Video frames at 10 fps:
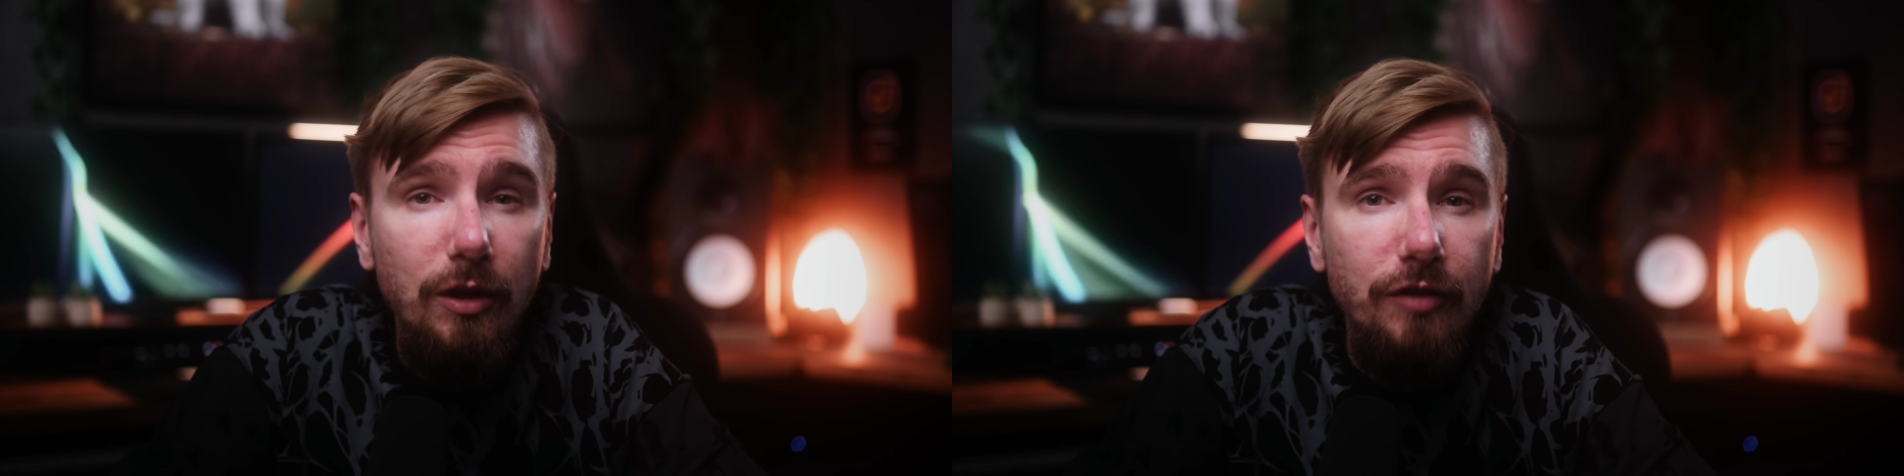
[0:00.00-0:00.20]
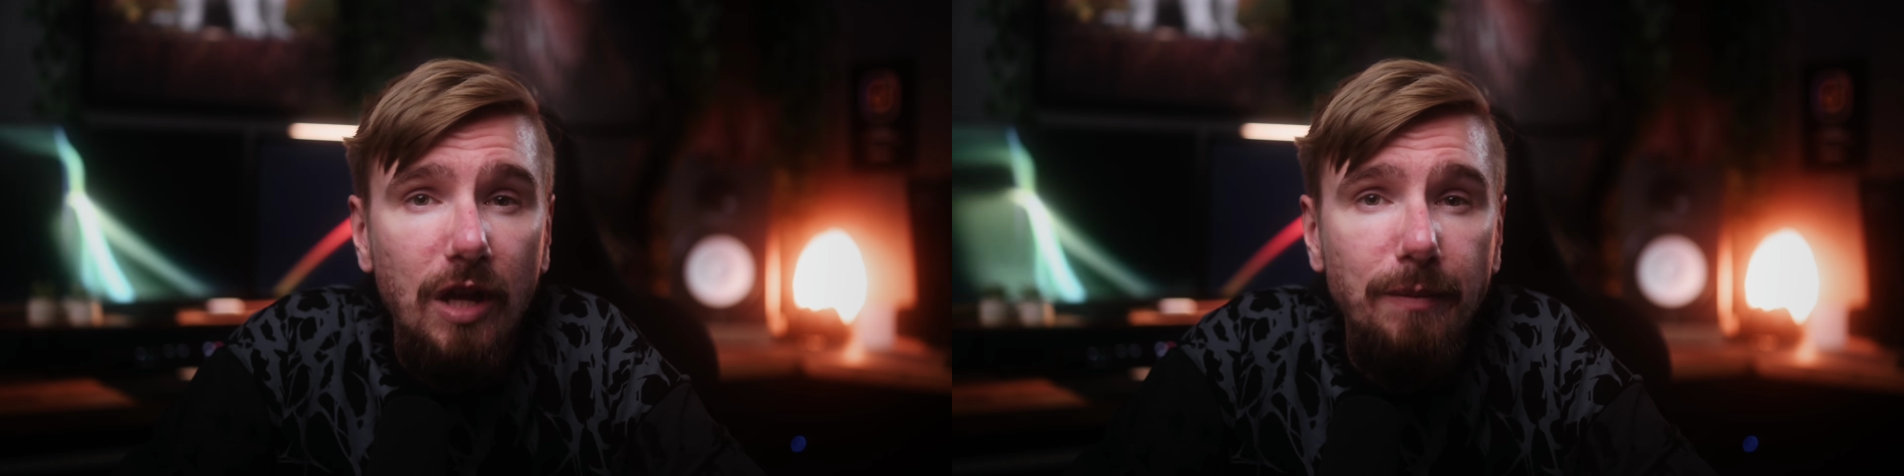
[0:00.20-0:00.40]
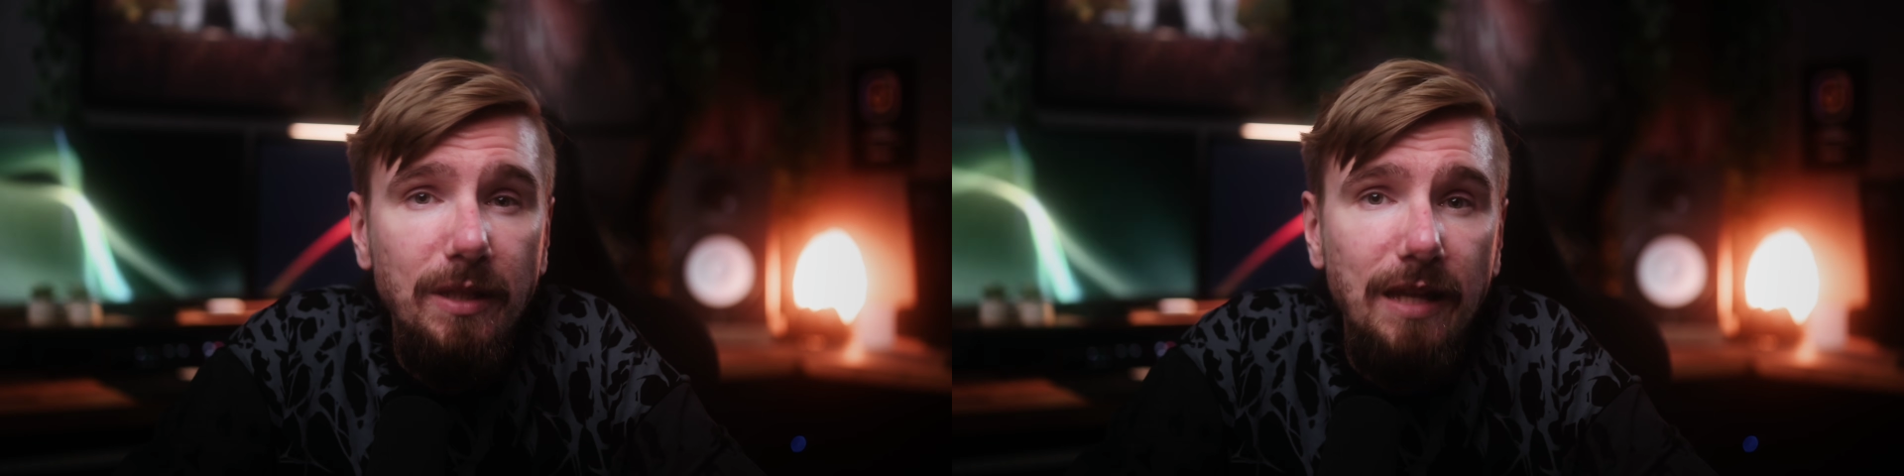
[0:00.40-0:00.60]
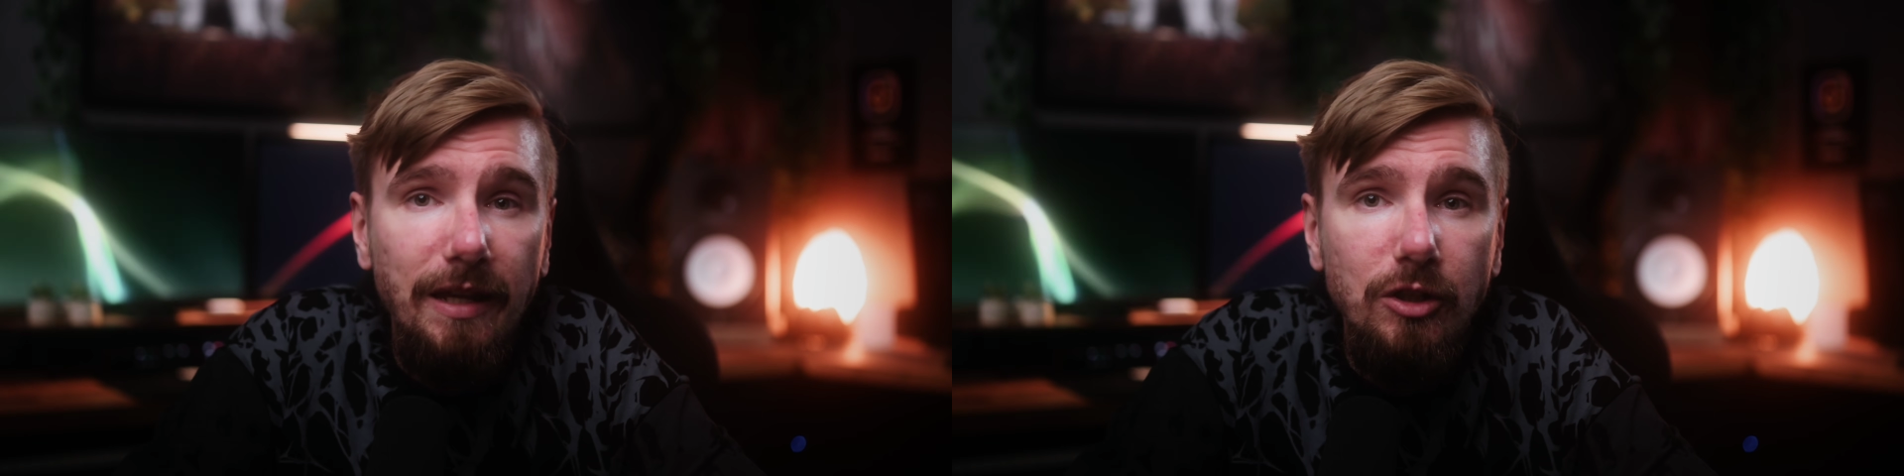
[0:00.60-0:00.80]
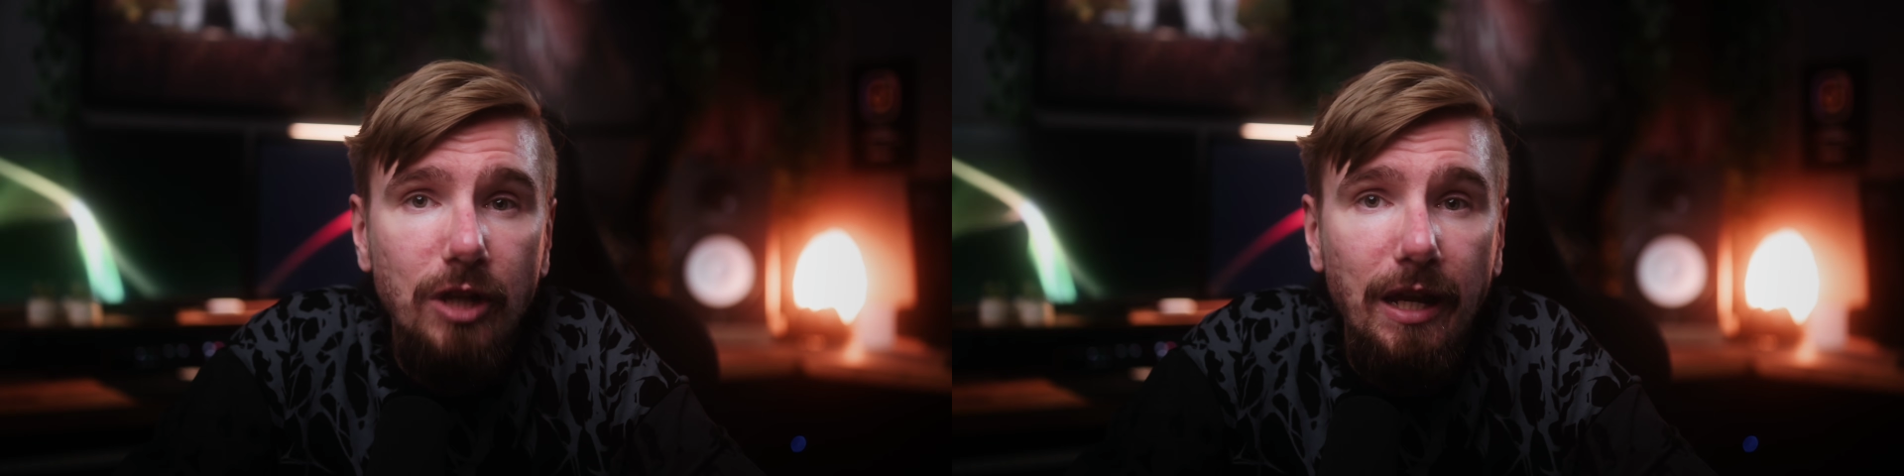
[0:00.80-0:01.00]
of sharpness
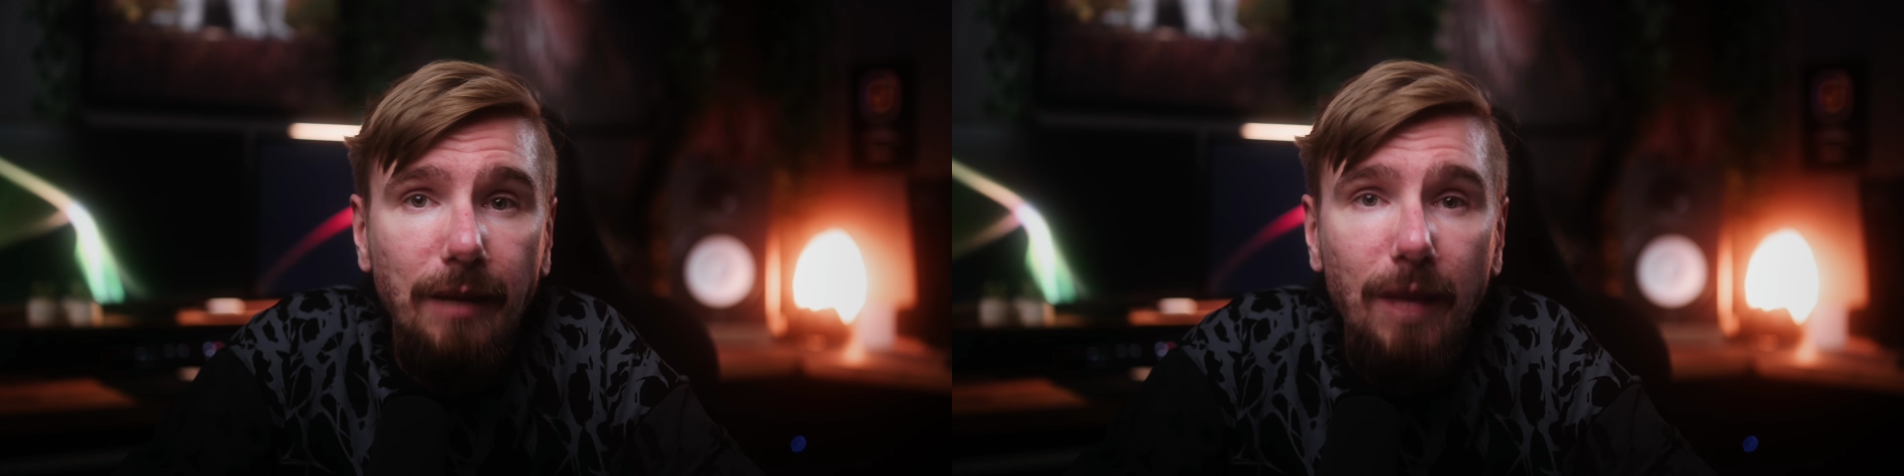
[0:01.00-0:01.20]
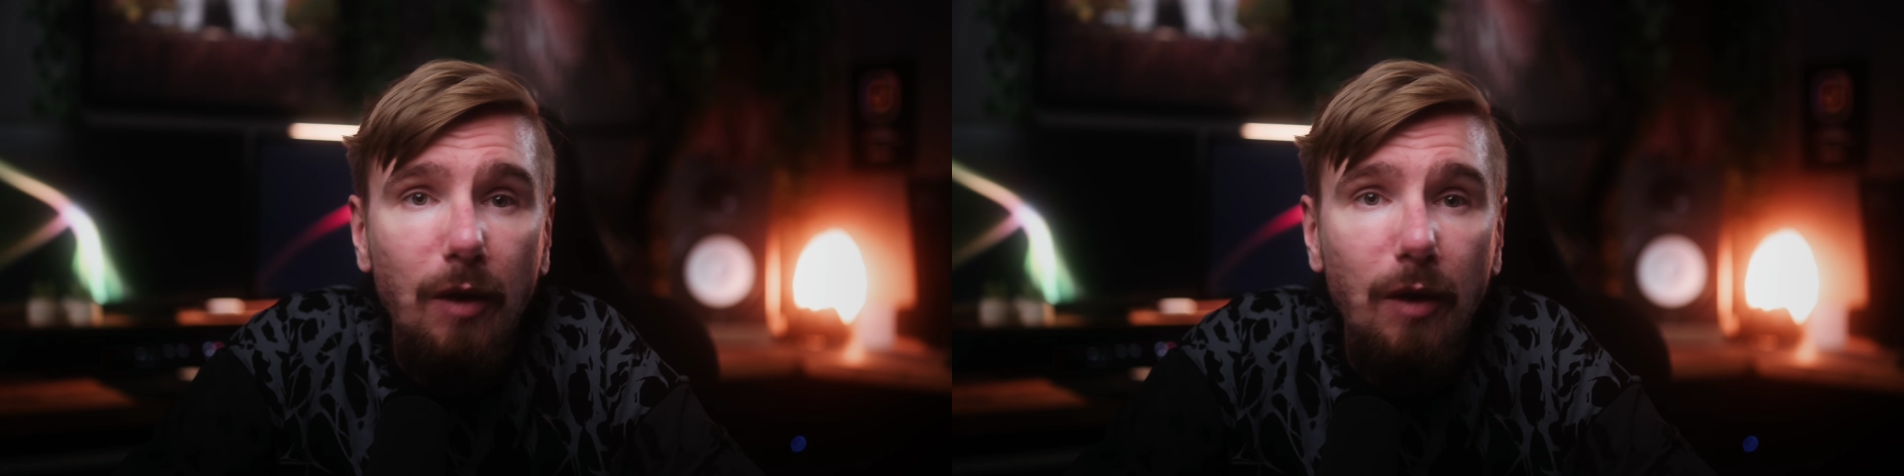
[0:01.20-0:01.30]
like a chain.